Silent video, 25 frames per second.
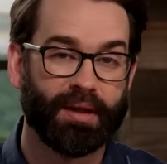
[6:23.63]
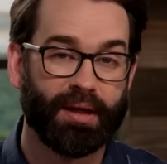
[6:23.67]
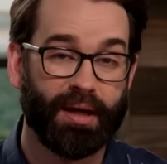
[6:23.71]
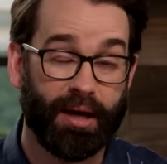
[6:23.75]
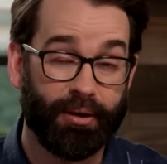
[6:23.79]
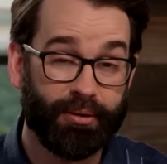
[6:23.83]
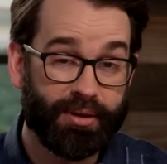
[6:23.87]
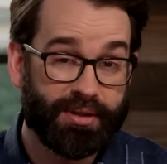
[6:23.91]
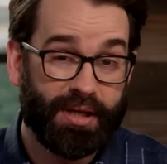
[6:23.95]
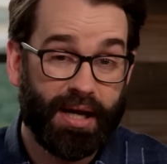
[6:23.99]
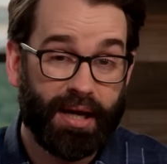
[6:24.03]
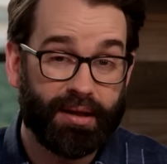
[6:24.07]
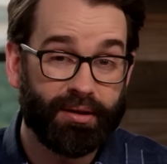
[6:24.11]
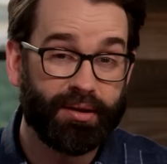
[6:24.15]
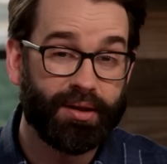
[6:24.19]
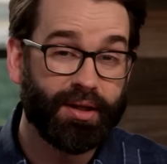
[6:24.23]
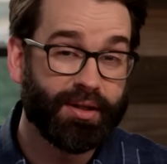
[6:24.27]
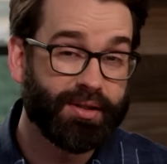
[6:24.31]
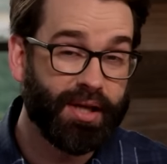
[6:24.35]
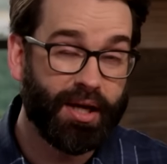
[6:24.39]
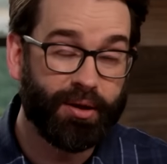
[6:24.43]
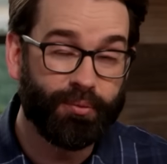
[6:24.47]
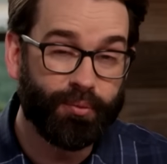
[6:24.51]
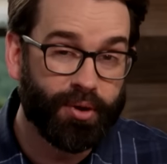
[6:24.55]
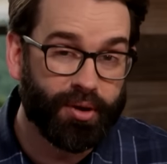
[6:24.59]
How exactly
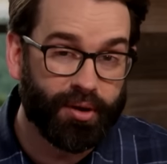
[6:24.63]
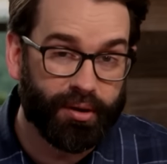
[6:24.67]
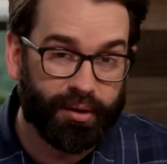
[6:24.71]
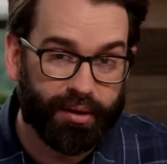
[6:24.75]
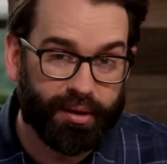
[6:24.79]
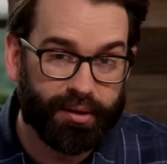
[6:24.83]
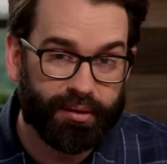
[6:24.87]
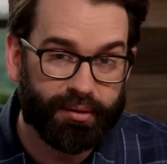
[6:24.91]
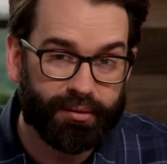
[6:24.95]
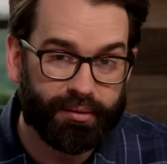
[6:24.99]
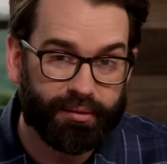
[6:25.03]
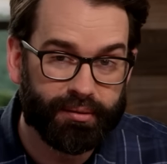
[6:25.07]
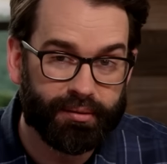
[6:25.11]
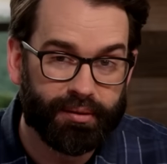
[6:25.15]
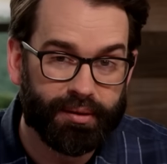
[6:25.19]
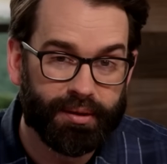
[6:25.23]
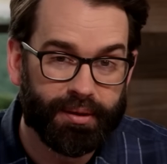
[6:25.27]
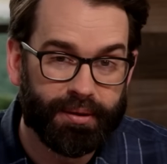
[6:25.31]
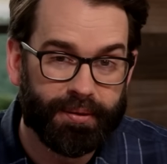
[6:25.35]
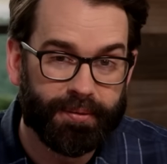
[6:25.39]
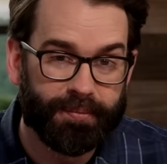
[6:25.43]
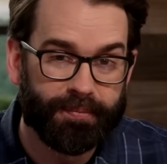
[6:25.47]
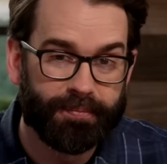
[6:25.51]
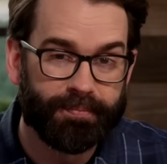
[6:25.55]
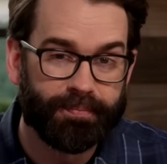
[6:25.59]
does that work?
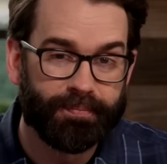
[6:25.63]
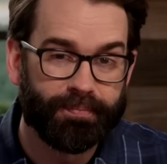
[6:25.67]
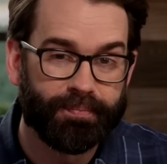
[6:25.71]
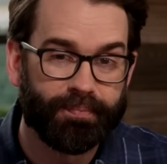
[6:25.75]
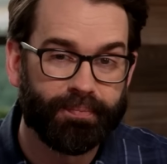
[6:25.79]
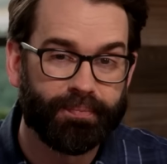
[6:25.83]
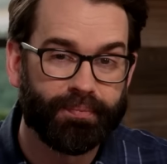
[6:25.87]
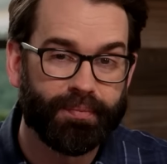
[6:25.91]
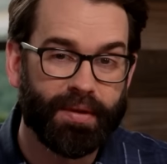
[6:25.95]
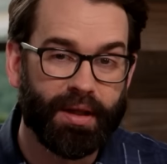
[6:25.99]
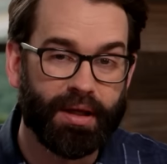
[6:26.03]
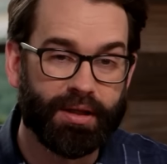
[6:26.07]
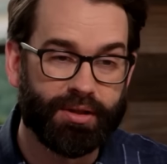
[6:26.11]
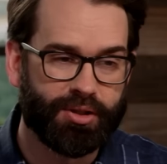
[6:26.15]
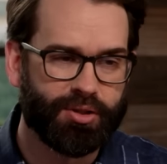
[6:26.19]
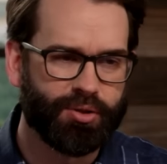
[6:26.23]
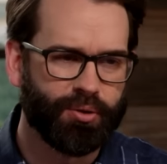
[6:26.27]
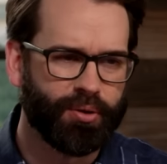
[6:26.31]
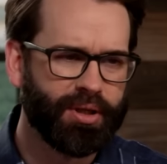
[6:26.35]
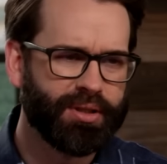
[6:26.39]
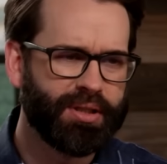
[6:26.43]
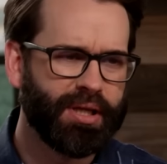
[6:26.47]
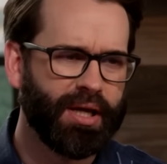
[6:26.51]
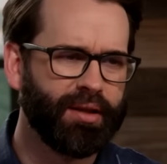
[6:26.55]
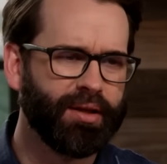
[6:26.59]
Is
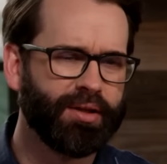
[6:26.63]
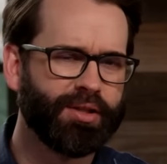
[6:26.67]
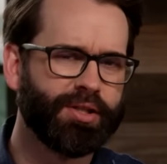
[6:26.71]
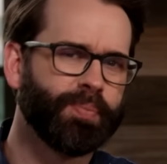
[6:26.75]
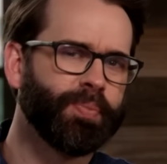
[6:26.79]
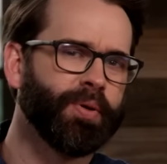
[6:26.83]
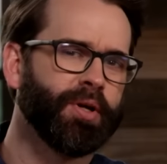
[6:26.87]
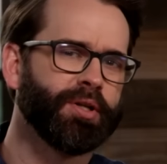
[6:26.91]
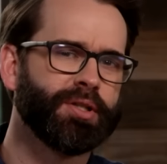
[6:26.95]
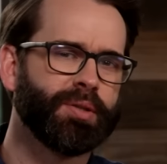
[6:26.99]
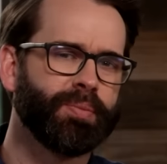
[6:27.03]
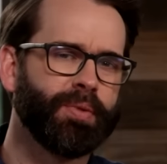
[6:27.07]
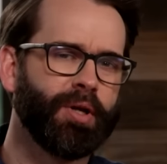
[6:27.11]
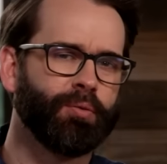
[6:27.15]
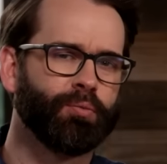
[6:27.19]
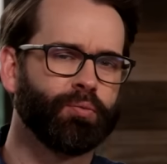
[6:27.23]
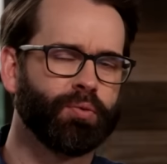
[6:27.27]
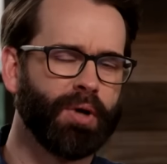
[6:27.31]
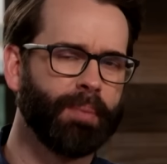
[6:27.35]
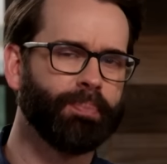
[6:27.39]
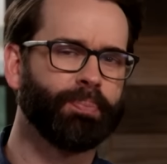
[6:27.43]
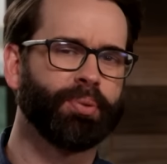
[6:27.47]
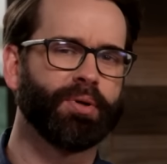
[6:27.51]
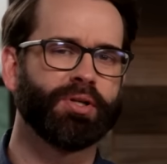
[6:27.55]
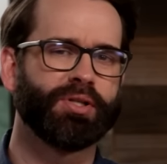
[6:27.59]
storytelling supposed to be
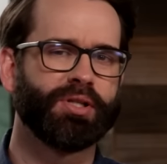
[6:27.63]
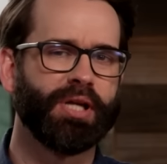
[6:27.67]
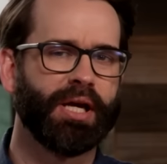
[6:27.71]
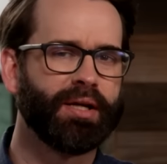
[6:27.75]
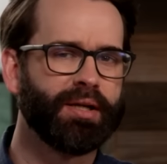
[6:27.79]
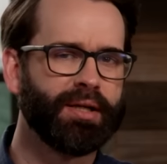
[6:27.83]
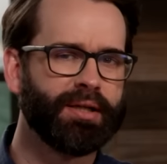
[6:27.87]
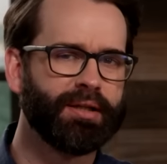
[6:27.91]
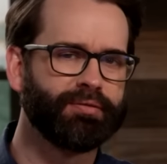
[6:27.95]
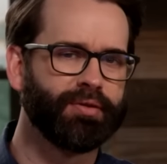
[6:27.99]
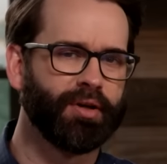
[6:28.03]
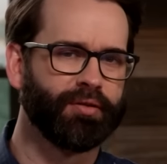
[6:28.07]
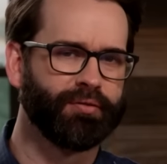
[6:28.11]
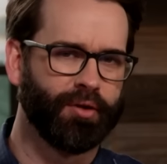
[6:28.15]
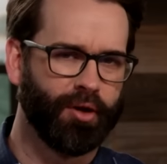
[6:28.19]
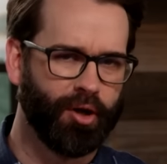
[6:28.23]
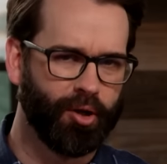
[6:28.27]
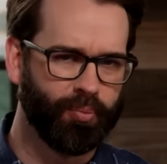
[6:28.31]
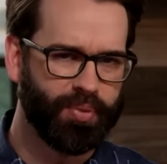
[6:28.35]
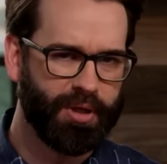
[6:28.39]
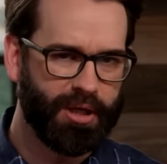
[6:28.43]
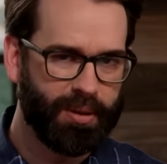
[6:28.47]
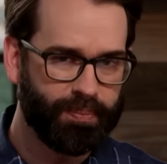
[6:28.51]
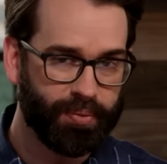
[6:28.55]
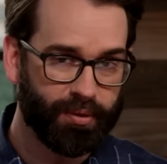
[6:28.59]
representative of
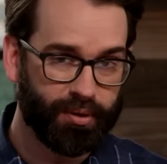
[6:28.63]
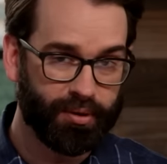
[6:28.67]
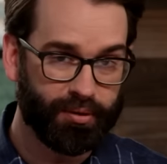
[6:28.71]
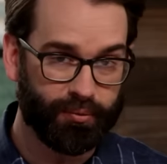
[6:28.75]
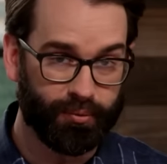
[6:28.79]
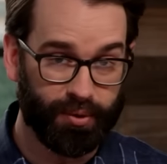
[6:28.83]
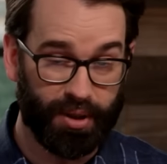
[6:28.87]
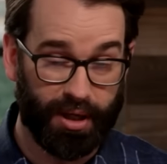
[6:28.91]
all people,